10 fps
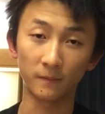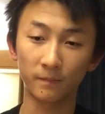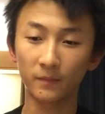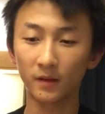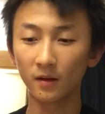
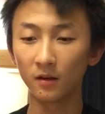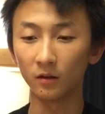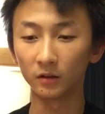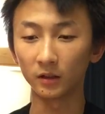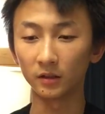What I mean,
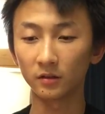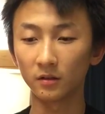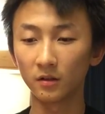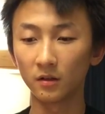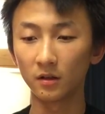especially
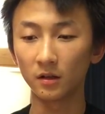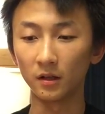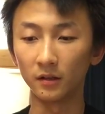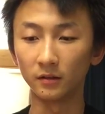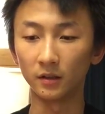me, don't mean
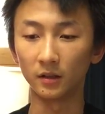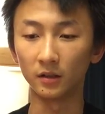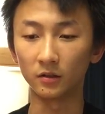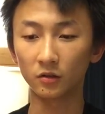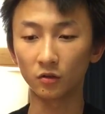I'm and the uh,
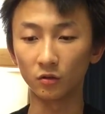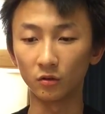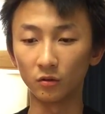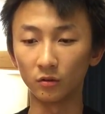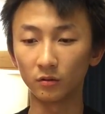grandparent. She,
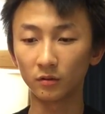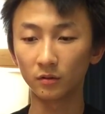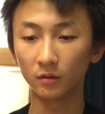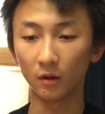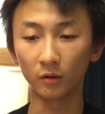just she
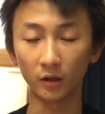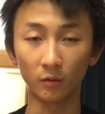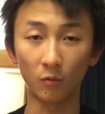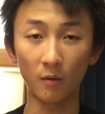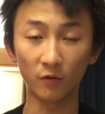have to okay, be
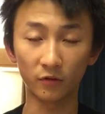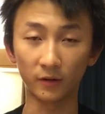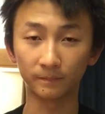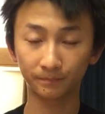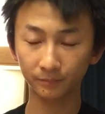nice
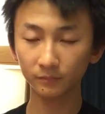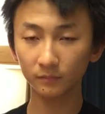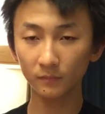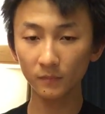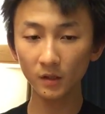to me. That's
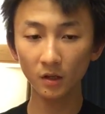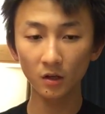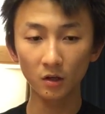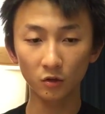what I meant.